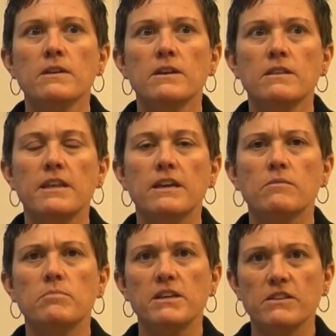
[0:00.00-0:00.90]
they
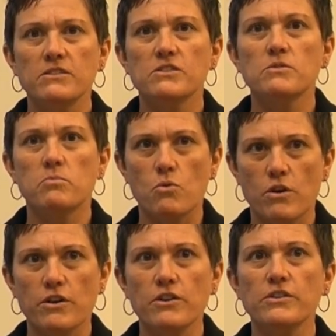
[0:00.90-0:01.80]
could be
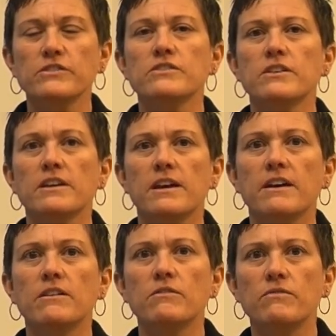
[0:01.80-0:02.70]
supporters
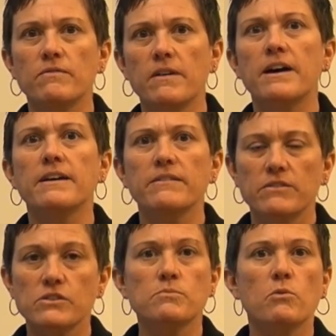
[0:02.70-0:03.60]
of
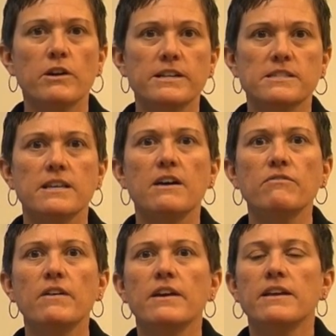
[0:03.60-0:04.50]
the sport
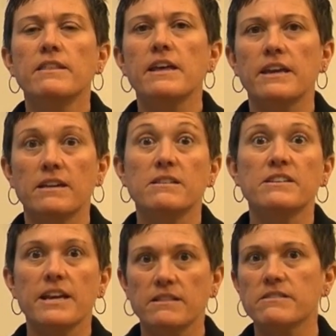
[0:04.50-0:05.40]
itself, they can
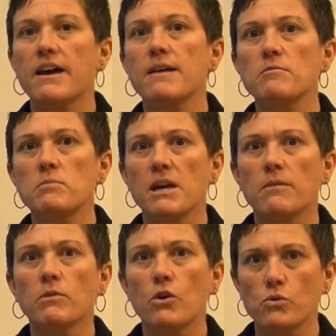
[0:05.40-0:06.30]
take the time and
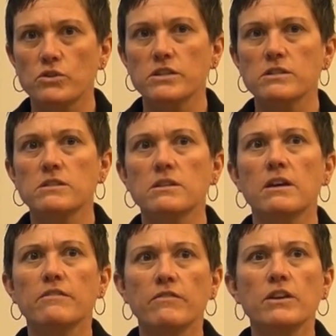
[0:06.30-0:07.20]
become coaches
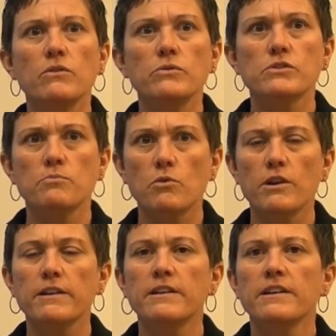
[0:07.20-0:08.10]
of youth
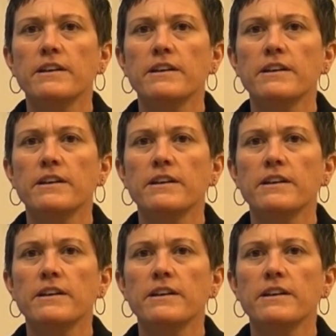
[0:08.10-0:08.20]
sport,